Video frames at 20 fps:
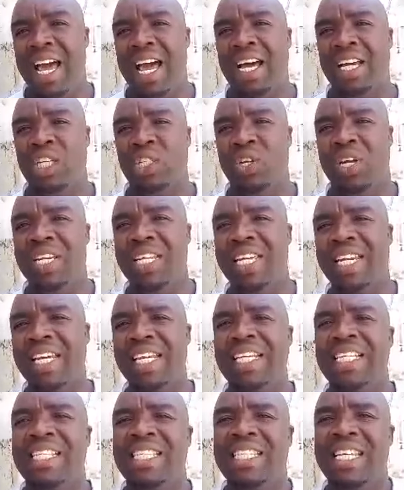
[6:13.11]
actually
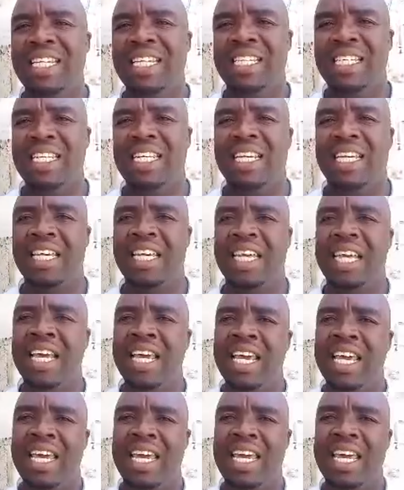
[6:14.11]
reinstating
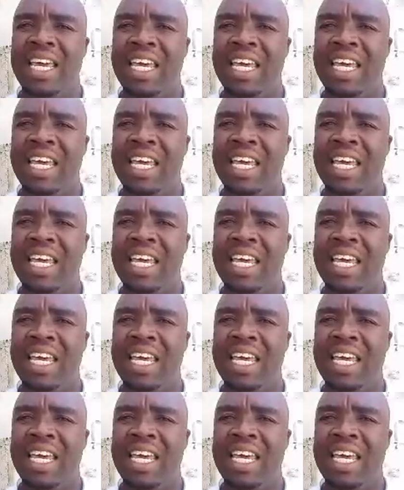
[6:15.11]
uh,